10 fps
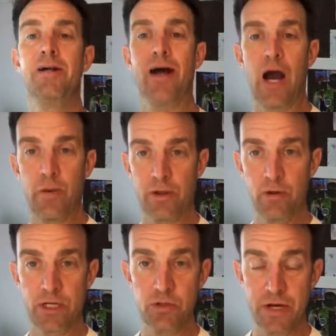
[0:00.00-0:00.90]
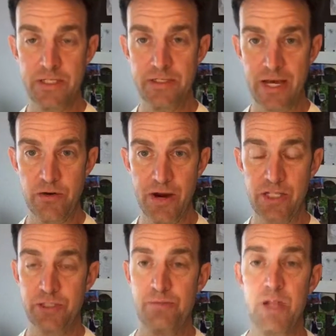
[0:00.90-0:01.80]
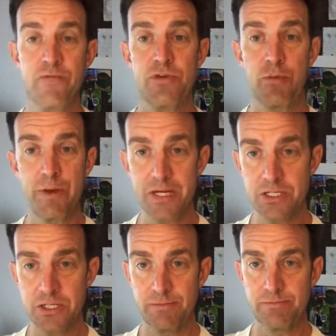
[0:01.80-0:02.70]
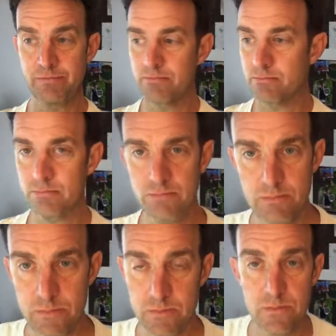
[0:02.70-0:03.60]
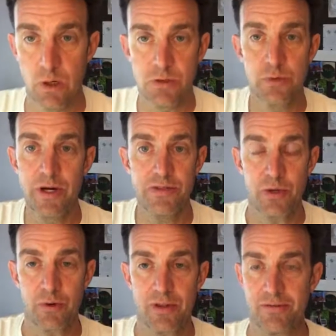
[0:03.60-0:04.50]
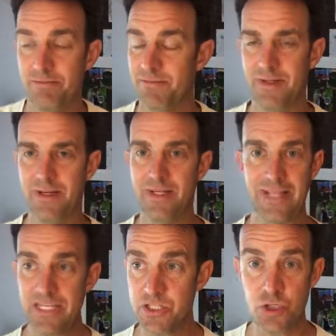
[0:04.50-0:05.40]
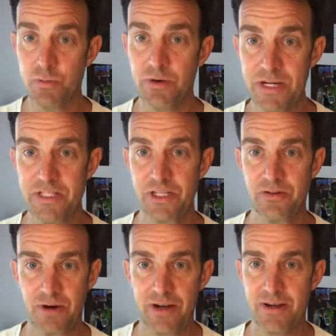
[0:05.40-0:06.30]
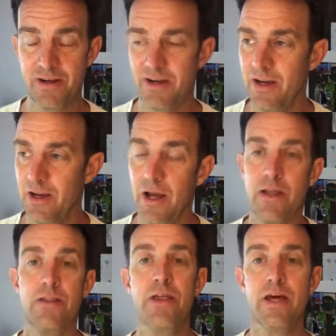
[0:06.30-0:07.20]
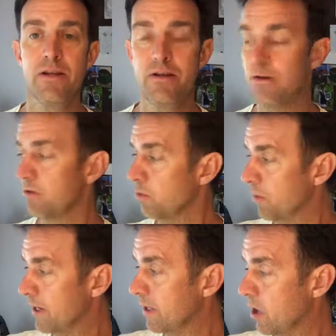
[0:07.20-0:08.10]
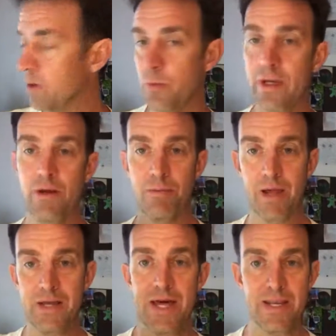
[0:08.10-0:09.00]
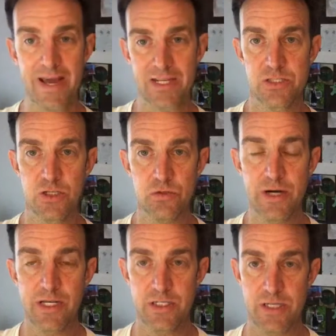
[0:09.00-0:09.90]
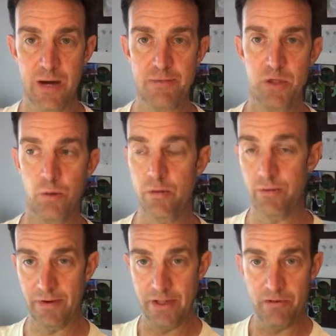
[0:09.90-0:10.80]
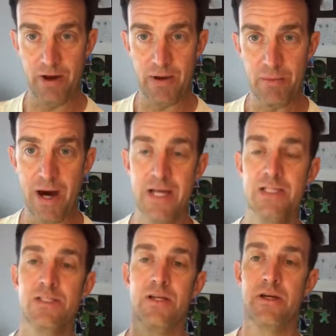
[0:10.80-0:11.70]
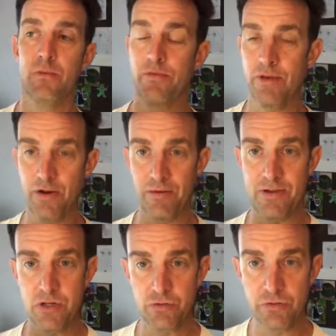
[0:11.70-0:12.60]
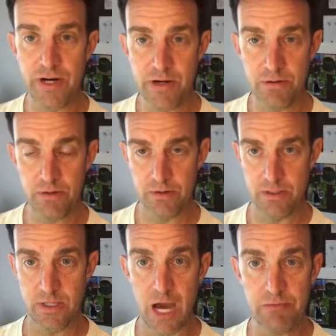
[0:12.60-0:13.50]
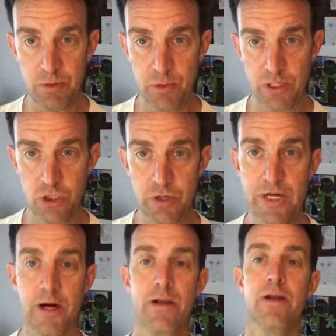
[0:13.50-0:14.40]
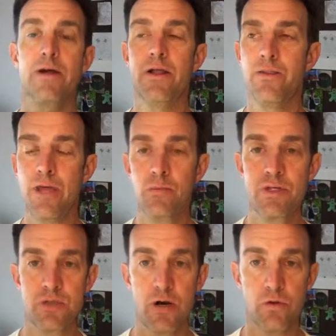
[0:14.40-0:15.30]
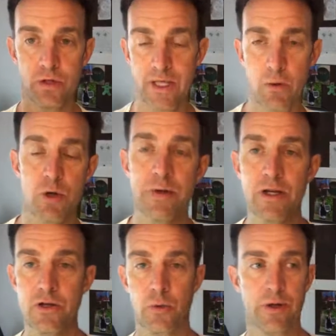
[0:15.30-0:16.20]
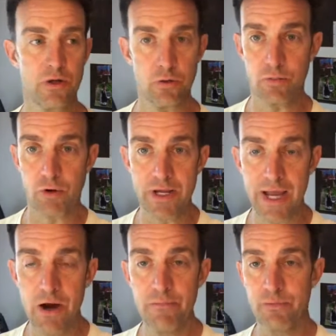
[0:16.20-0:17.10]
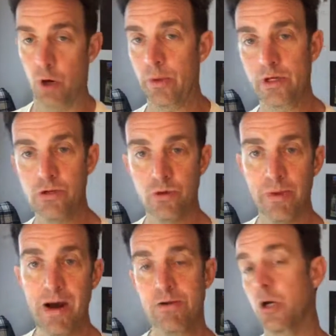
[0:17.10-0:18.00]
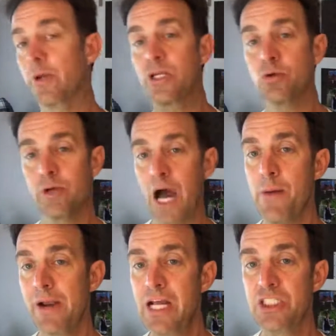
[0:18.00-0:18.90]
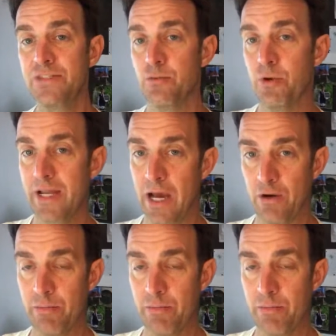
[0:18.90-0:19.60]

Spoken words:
I want to look at trades in that direction. If they're mixed, don't do anything with it. That's super easy, right? Then we can go and we can apply that next trading step. So we've identified bias, we've identified the time frame we're going to trade on. Then we start looking at what are we going to do? We're going to do a breakout, we're going to do a bounce. Are we going to do a combination of a breakout and